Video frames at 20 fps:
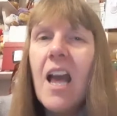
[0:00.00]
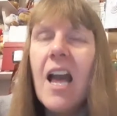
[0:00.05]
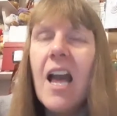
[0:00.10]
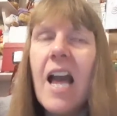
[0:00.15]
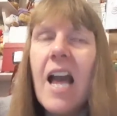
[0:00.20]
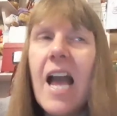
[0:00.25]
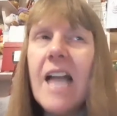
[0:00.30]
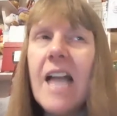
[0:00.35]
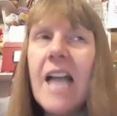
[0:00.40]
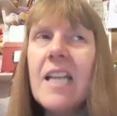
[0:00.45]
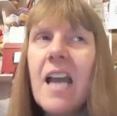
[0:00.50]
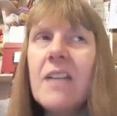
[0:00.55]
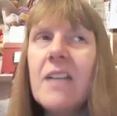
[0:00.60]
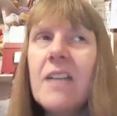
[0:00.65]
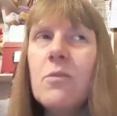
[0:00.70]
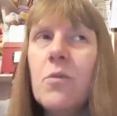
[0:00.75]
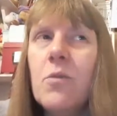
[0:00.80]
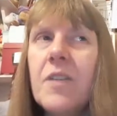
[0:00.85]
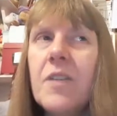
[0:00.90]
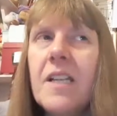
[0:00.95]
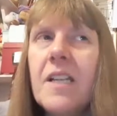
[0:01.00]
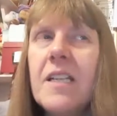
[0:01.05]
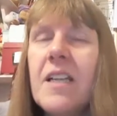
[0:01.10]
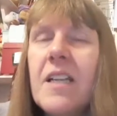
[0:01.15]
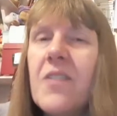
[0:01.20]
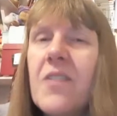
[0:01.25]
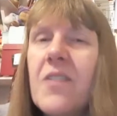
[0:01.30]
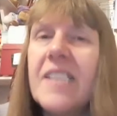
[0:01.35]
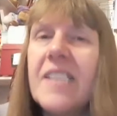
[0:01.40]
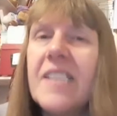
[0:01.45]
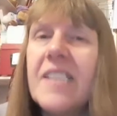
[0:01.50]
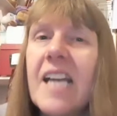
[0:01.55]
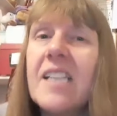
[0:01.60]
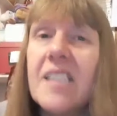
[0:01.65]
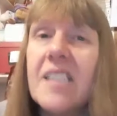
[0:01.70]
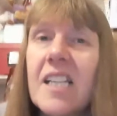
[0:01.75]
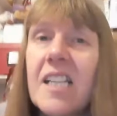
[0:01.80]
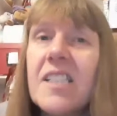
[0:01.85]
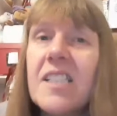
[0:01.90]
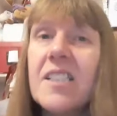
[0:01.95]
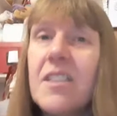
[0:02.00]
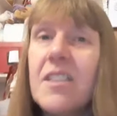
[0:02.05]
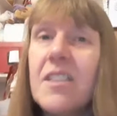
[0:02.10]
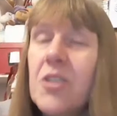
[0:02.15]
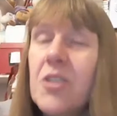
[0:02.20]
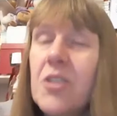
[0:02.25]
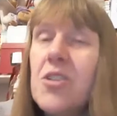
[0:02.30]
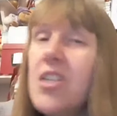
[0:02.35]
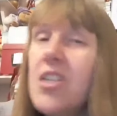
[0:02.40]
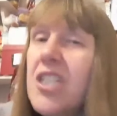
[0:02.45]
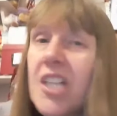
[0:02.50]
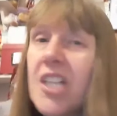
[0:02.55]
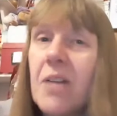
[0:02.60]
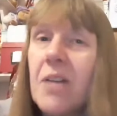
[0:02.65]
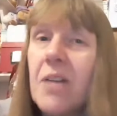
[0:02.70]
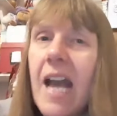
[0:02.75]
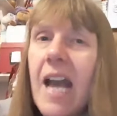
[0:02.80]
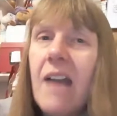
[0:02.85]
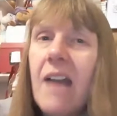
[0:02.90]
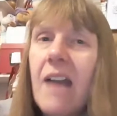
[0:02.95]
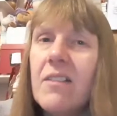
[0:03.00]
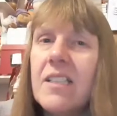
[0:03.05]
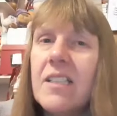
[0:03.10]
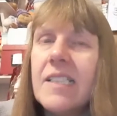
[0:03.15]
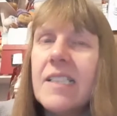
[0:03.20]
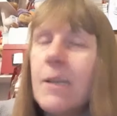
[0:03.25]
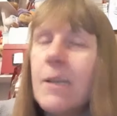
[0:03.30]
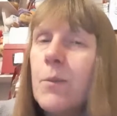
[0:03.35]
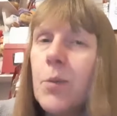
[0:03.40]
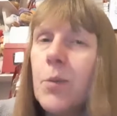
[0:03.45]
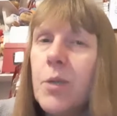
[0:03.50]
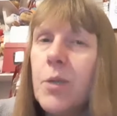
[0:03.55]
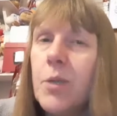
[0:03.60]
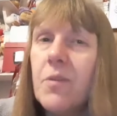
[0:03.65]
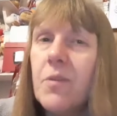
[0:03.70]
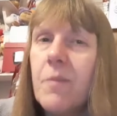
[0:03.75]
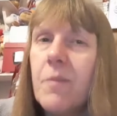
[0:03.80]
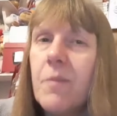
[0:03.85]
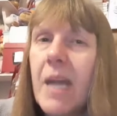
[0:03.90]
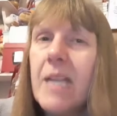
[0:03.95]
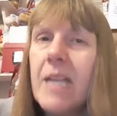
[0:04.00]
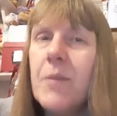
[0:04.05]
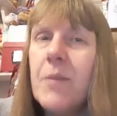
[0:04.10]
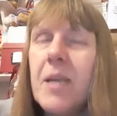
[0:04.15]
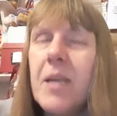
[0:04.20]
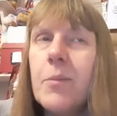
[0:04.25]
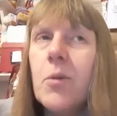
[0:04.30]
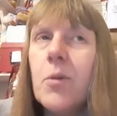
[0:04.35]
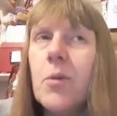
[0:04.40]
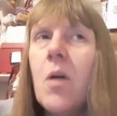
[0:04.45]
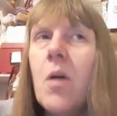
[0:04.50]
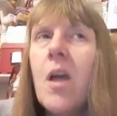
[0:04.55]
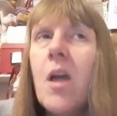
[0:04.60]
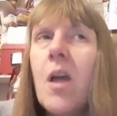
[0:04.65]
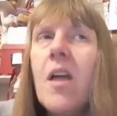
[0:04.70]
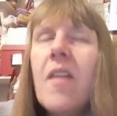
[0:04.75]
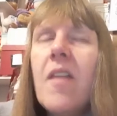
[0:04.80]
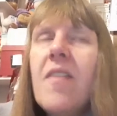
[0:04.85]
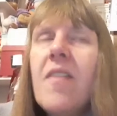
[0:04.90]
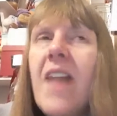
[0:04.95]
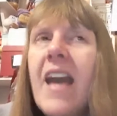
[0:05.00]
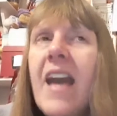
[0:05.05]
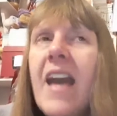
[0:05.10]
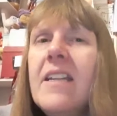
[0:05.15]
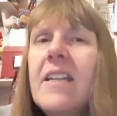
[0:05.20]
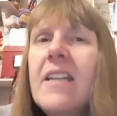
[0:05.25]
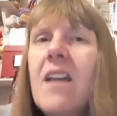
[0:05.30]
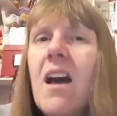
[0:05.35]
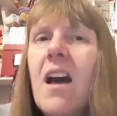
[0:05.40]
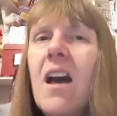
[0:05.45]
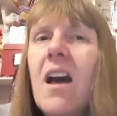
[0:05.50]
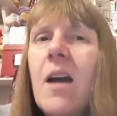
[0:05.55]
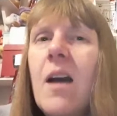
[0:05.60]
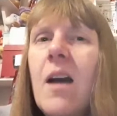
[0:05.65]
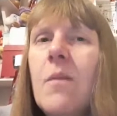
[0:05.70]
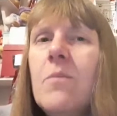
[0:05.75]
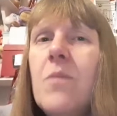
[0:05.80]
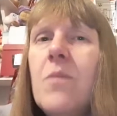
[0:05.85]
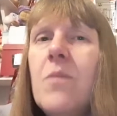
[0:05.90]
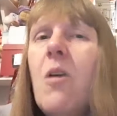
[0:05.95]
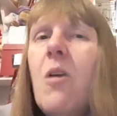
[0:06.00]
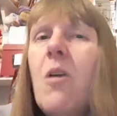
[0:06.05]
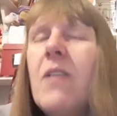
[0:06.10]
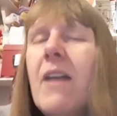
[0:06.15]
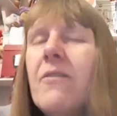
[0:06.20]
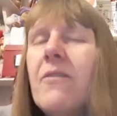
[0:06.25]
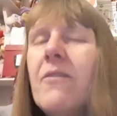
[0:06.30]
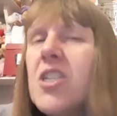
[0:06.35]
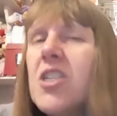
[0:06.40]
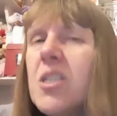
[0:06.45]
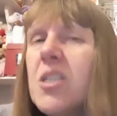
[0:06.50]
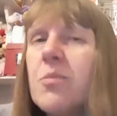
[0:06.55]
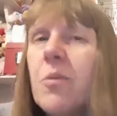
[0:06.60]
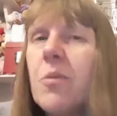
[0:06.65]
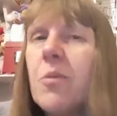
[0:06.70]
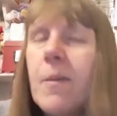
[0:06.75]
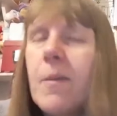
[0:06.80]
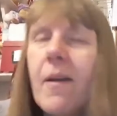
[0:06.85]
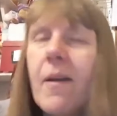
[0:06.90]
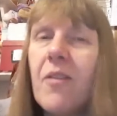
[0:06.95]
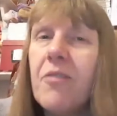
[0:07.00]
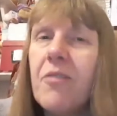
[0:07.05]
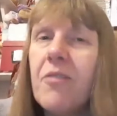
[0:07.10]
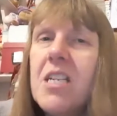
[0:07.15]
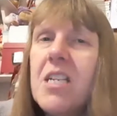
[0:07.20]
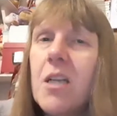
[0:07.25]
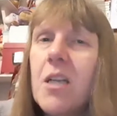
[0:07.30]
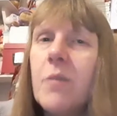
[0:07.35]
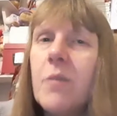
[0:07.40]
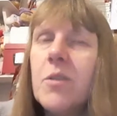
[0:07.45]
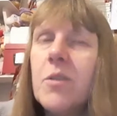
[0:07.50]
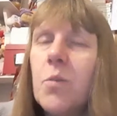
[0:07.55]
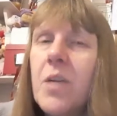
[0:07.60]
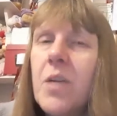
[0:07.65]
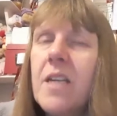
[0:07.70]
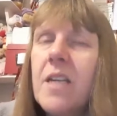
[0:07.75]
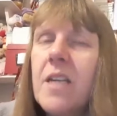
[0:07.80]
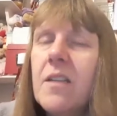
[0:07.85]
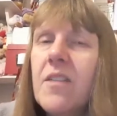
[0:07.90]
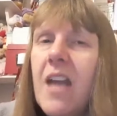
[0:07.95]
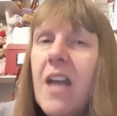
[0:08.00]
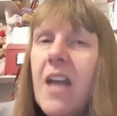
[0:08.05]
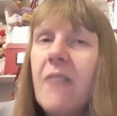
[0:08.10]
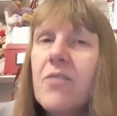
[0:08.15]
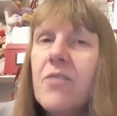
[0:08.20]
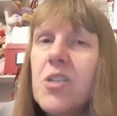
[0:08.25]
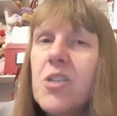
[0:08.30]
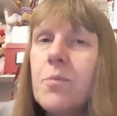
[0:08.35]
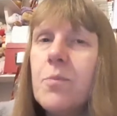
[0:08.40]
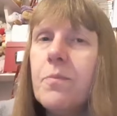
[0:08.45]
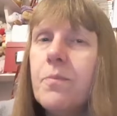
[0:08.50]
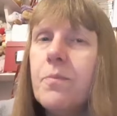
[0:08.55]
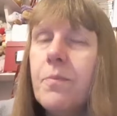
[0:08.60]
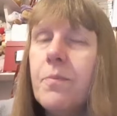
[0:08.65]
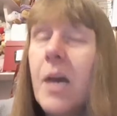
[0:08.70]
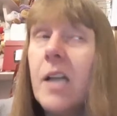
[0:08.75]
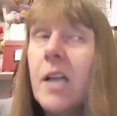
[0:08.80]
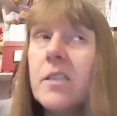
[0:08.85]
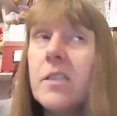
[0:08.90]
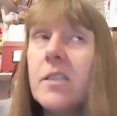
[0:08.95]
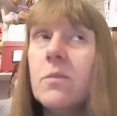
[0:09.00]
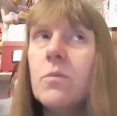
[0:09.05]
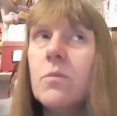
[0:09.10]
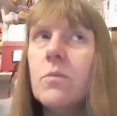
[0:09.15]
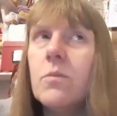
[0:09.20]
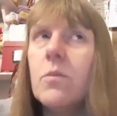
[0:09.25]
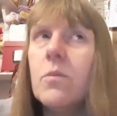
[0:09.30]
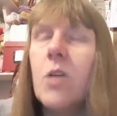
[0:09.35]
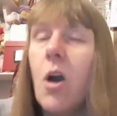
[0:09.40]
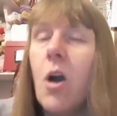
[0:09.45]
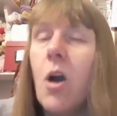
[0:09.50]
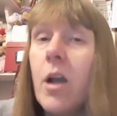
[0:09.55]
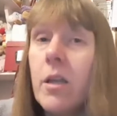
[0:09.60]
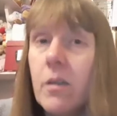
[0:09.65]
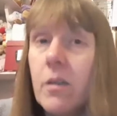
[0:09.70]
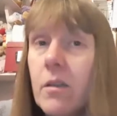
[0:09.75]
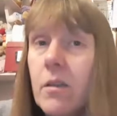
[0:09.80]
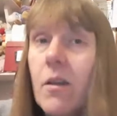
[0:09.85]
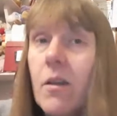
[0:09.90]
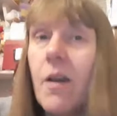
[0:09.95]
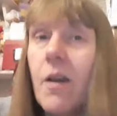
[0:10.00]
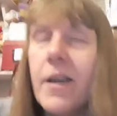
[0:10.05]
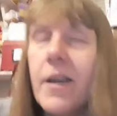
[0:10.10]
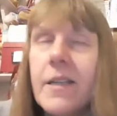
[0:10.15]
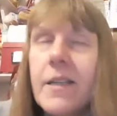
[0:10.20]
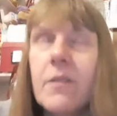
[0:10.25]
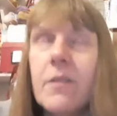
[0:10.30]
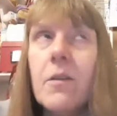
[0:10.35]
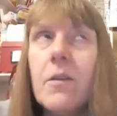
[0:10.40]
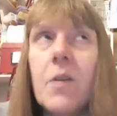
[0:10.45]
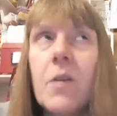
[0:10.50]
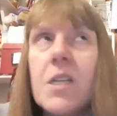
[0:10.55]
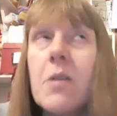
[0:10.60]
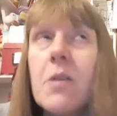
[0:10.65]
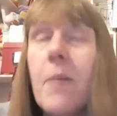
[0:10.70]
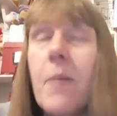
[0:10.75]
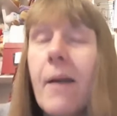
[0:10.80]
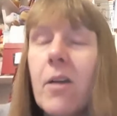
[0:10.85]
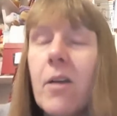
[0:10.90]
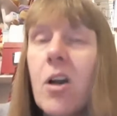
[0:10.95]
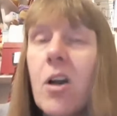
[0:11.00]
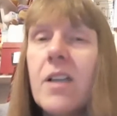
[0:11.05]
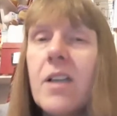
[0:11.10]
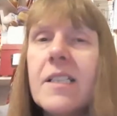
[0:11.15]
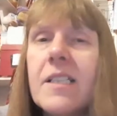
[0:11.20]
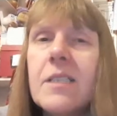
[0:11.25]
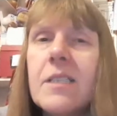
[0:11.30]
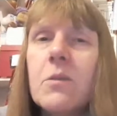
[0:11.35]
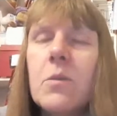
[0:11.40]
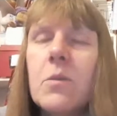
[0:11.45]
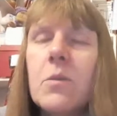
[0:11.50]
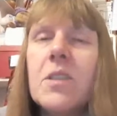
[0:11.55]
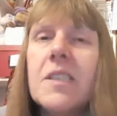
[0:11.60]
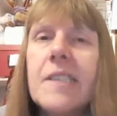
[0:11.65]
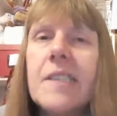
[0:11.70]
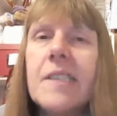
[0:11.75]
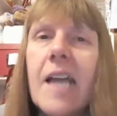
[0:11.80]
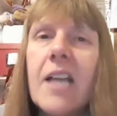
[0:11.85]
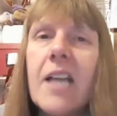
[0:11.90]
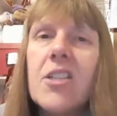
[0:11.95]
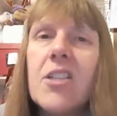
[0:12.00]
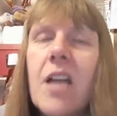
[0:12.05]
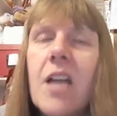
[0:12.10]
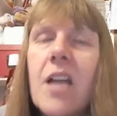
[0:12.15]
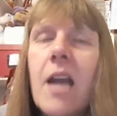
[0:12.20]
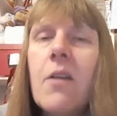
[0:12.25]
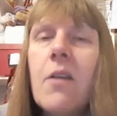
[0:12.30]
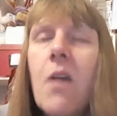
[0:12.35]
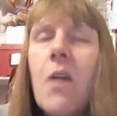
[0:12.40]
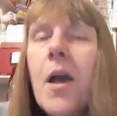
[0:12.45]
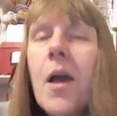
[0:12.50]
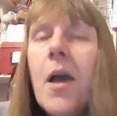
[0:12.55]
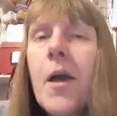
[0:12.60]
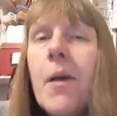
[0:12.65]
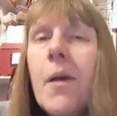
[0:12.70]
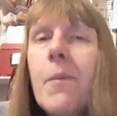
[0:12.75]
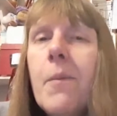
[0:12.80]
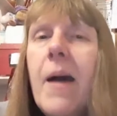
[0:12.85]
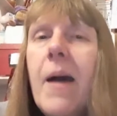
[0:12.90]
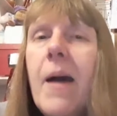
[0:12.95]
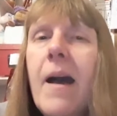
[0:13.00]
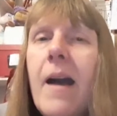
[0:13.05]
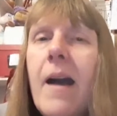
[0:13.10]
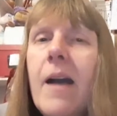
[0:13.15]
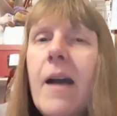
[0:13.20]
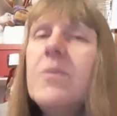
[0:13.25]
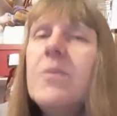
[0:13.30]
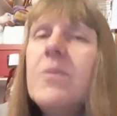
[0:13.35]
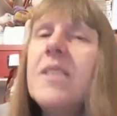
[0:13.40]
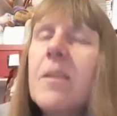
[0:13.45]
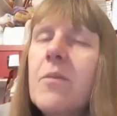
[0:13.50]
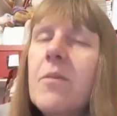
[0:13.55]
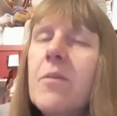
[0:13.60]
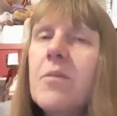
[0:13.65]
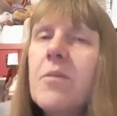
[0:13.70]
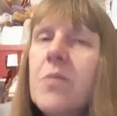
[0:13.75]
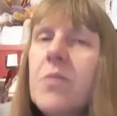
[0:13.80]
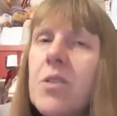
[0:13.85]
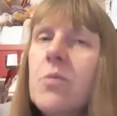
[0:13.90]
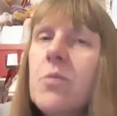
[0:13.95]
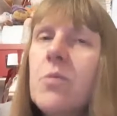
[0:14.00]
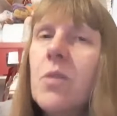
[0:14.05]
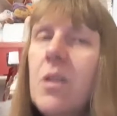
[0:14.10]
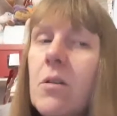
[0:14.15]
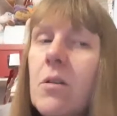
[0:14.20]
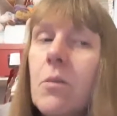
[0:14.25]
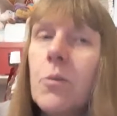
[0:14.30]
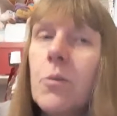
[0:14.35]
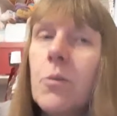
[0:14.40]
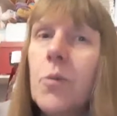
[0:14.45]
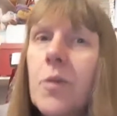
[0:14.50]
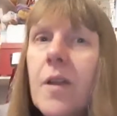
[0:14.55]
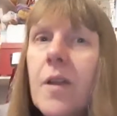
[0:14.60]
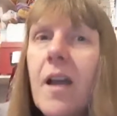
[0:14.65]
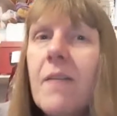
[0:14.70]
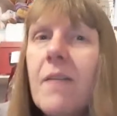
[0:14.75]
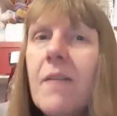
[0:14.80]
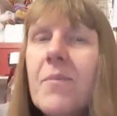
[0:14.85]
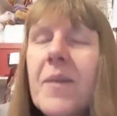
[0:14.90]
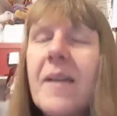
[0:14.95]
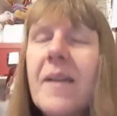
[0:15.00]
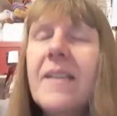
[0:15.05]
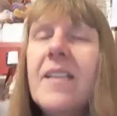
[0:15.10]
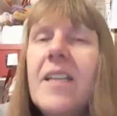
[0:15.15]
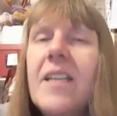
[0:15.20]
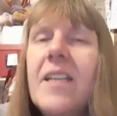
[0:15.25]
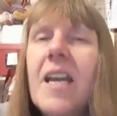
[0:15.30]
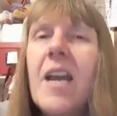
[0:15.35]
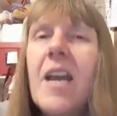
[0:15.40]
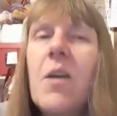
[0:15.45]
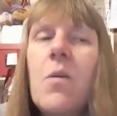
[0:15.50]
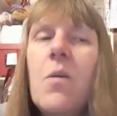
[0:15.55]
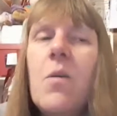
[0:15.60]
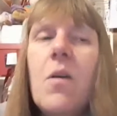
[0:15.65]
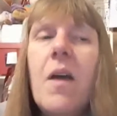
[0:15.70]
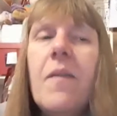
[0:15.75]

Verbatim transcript: and all the, you know, the sex does usually slow down at some point with many people, then on average it's probably about 3 times a week the average person, guy I know about guys that want sex, you know, but some of them do want it a lot more than that. But, you know,